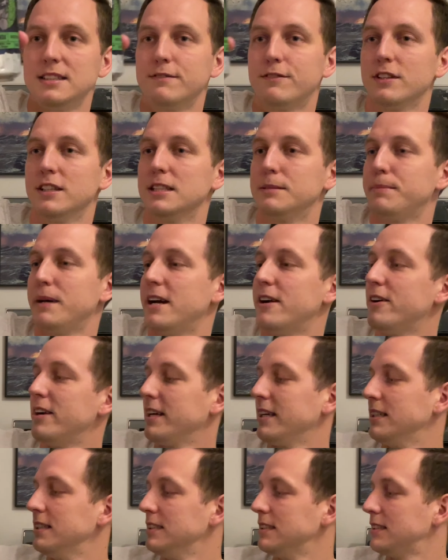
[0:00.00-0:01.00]
for this pairing
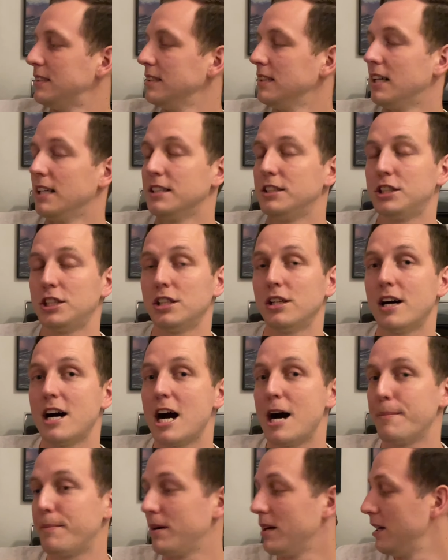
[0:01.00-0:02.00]
is
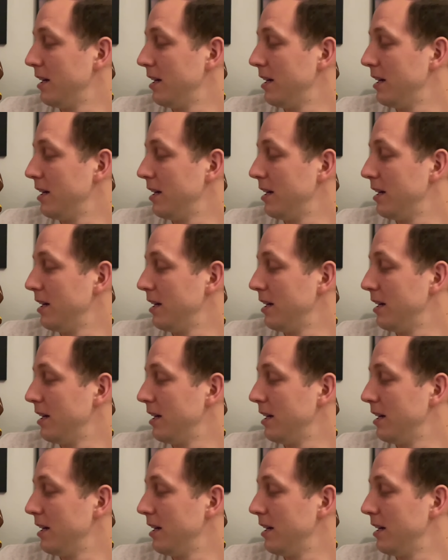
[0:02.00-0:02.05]
Chillhop,